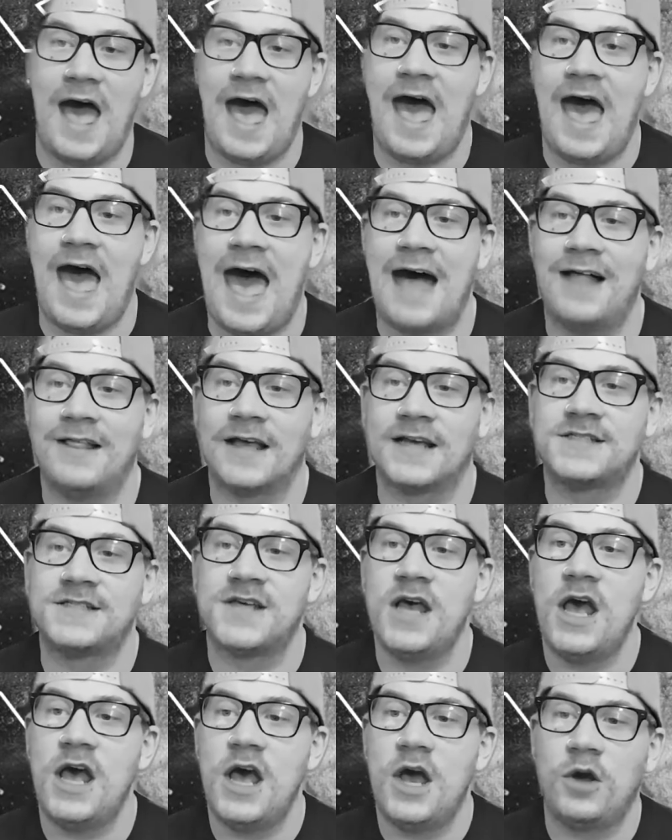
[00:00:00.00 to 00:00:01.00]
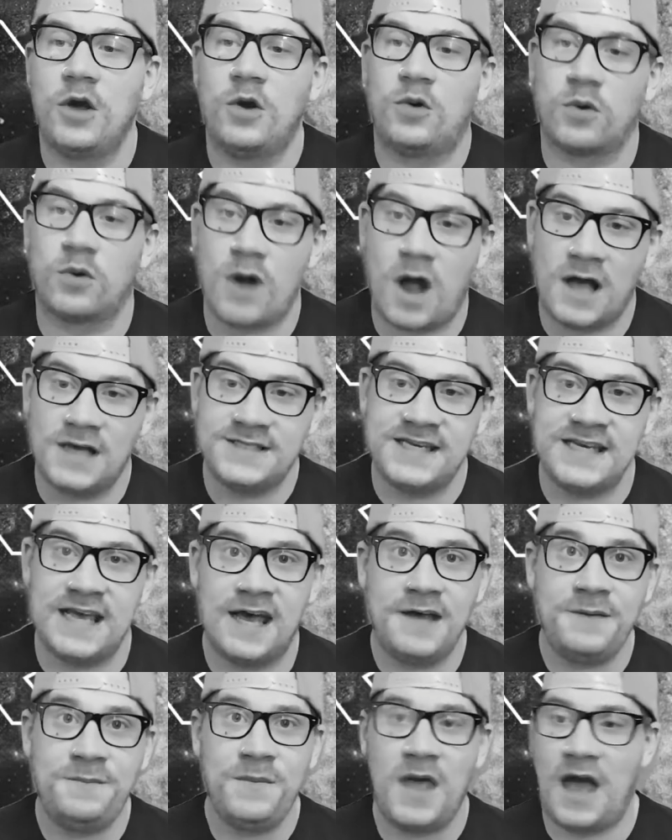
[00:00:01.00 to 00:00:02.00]
Alex
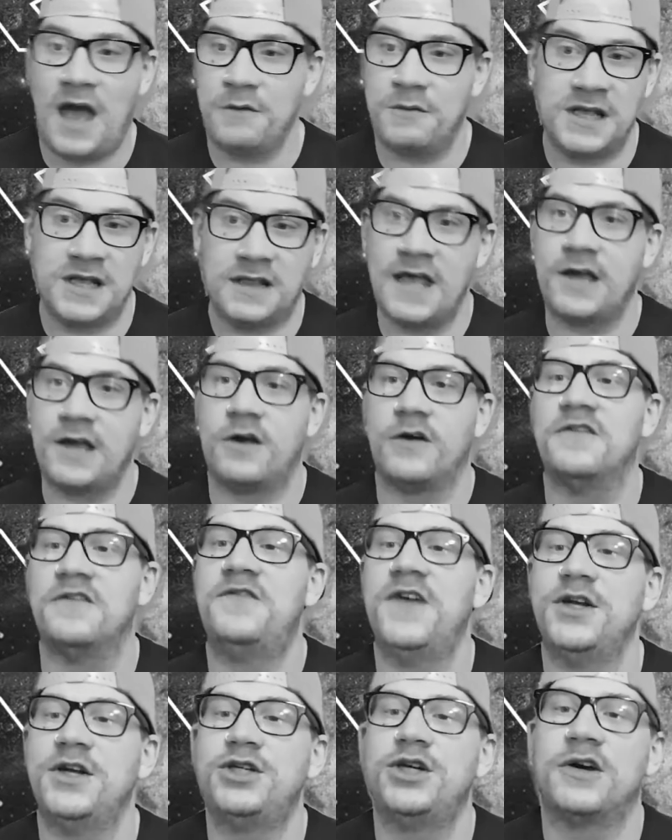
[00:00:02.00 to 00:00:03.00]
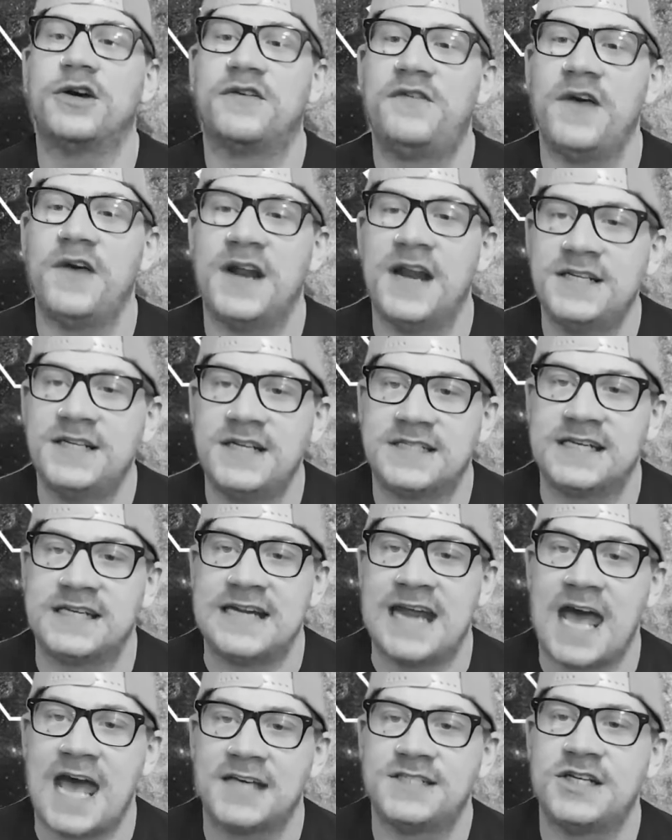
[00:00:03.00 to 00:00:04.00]
Gracia. I really like her fishhook finish. It's a
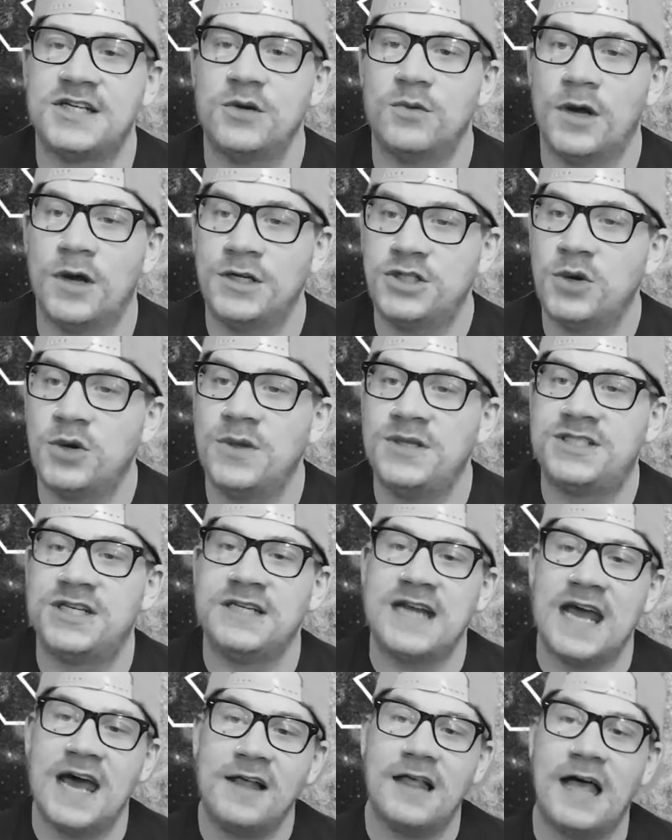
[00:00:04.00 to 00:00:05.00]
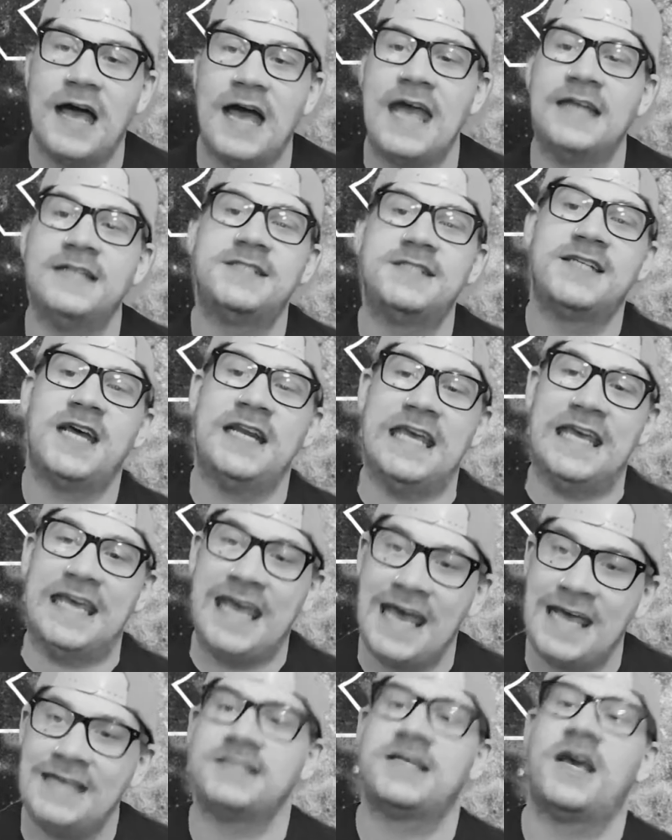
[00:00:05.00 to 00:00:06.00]
nasty one. Joey Janela and Sonny
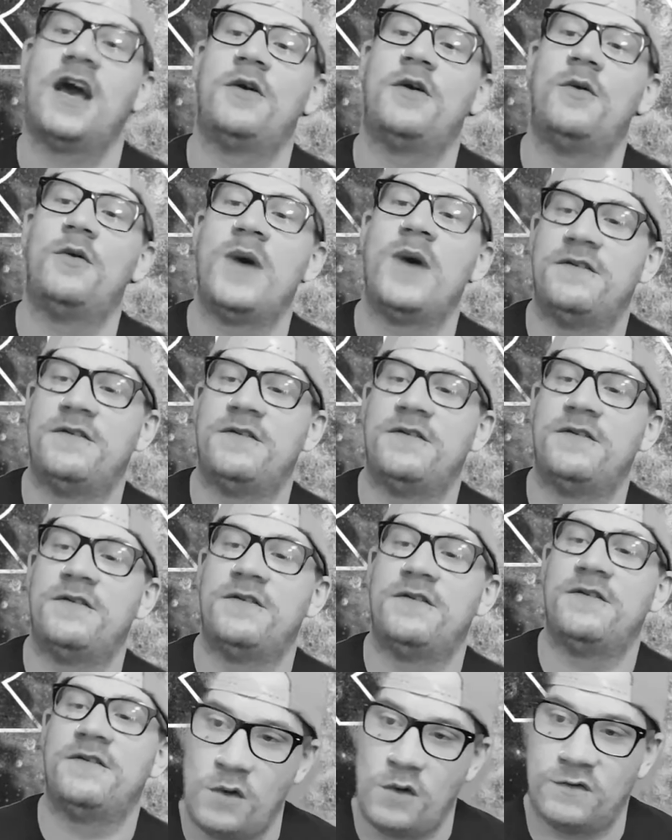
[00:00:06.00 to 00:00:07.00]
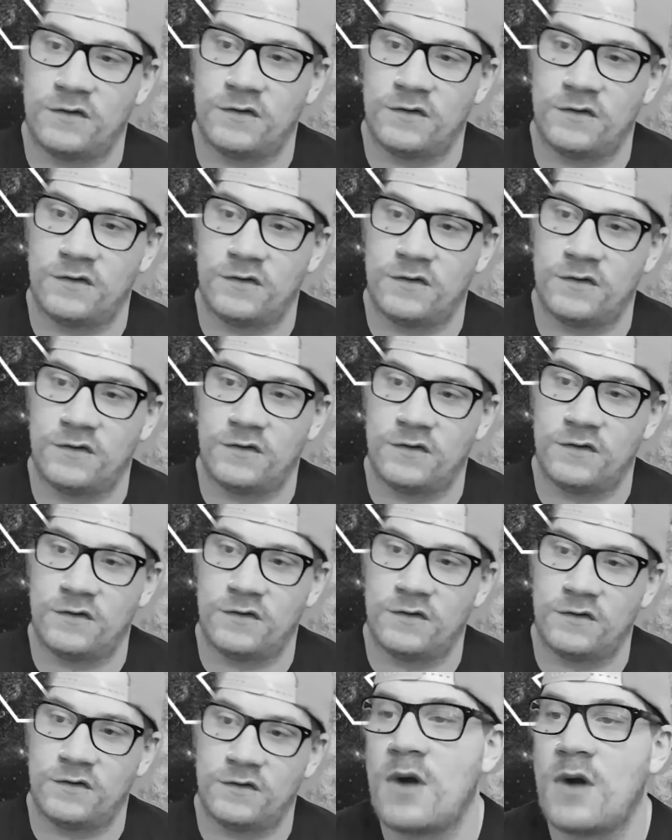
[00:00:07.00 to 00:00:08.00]
Kiss got a win finally over
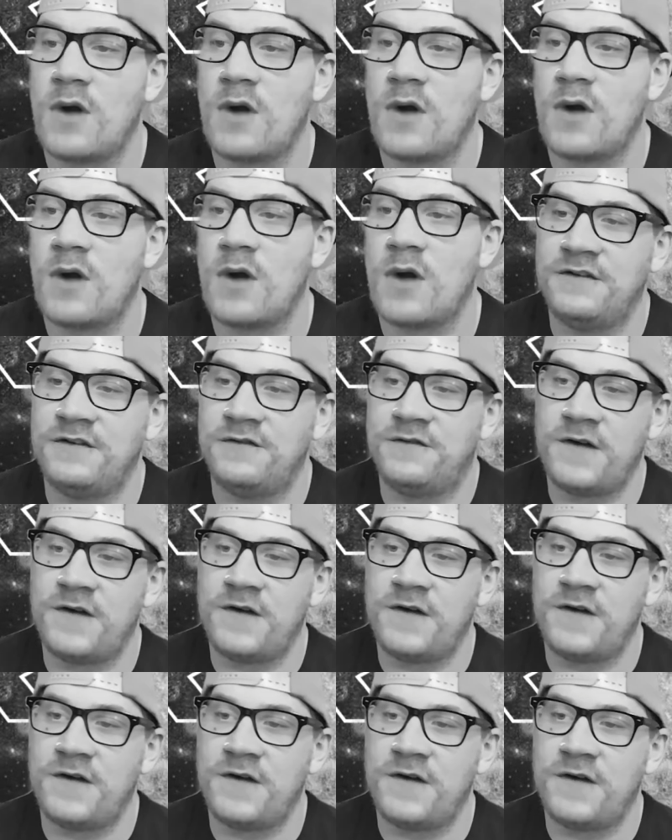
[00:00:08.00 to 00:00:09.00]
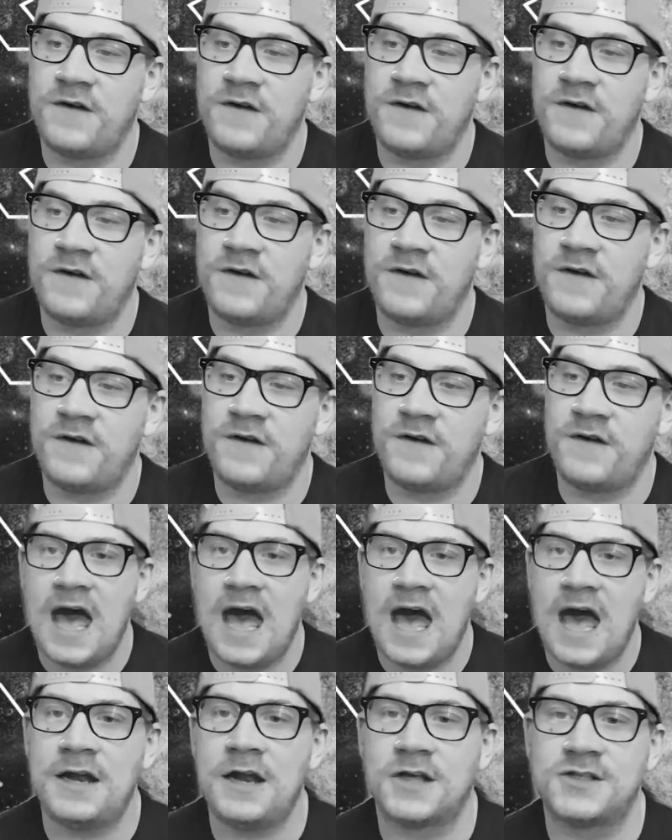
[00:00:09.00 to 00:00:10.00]
Seth Gracia and Very Morales.
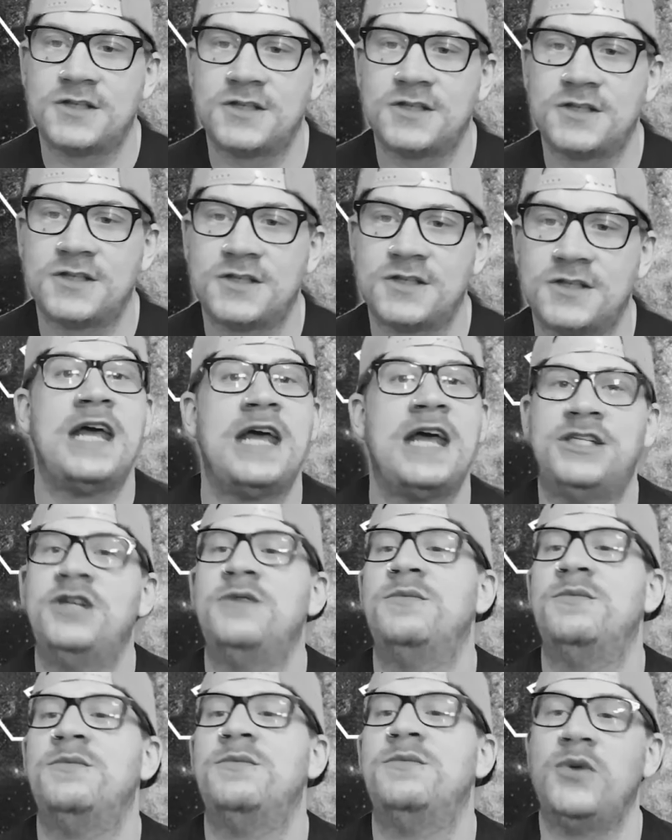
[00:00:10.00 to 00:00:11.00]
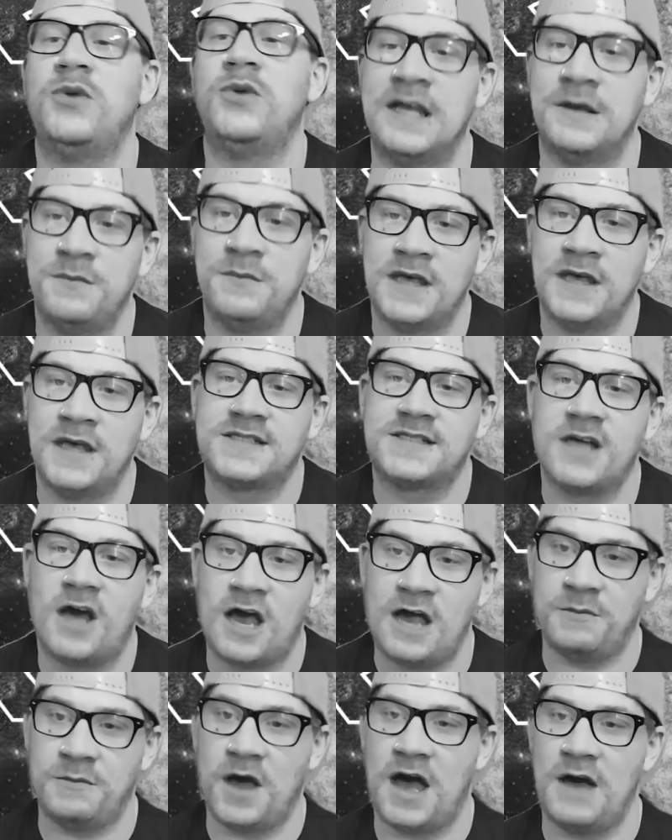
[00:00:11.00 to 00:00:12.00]
Not so much tension between them this
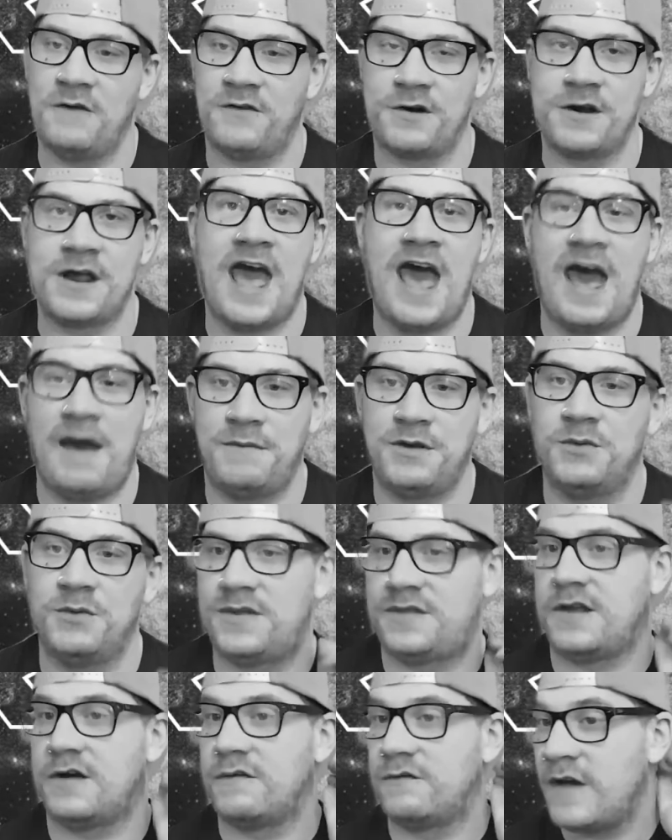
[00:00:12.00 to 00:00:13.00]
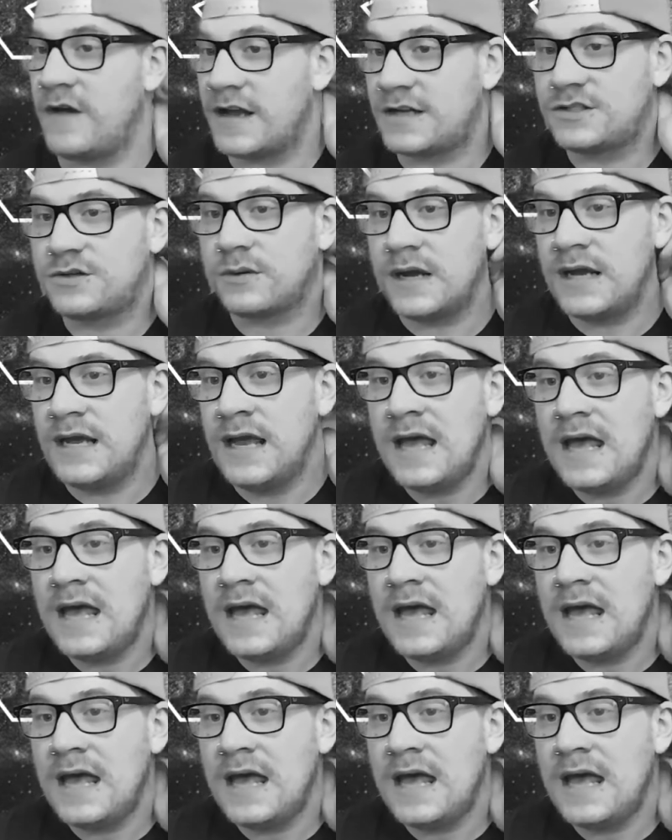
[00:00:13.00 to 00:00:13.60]
time. Very happy with their victory.